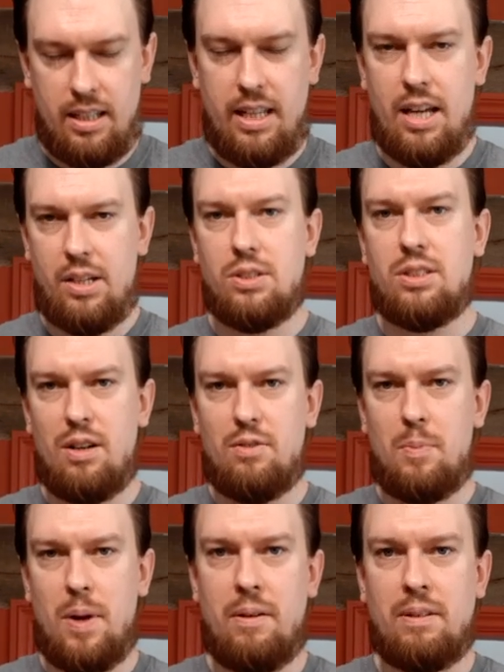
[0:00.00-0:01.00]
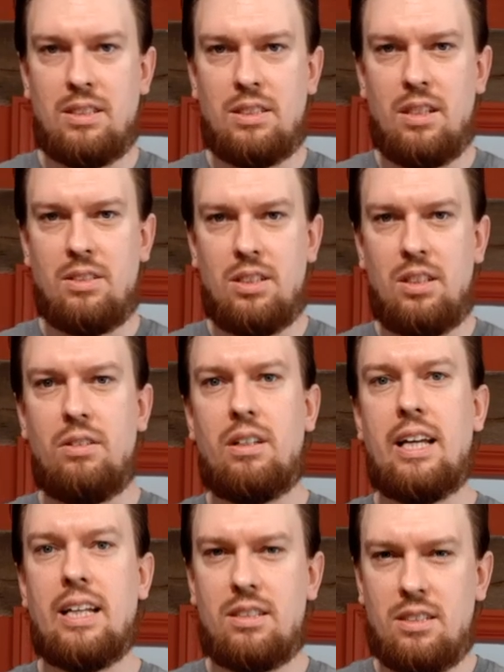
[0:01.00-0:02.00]
get yourself a paring stone so you
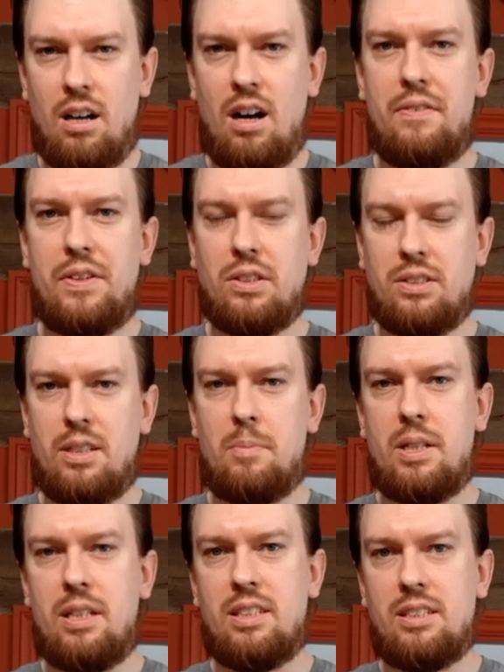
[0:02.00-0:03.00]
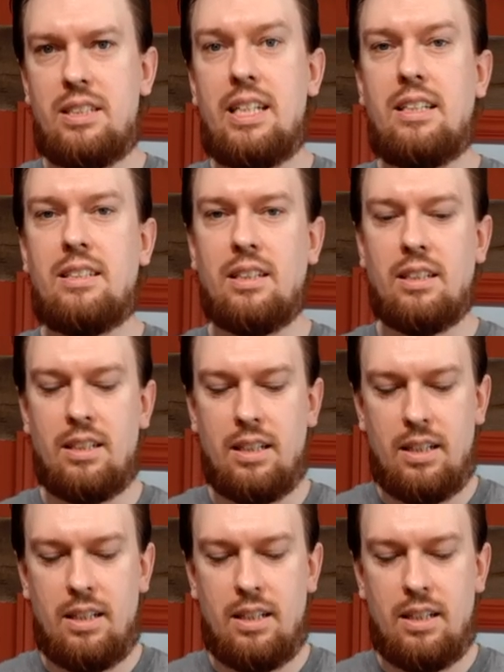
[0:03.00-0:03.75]
can get skiving on something that's decent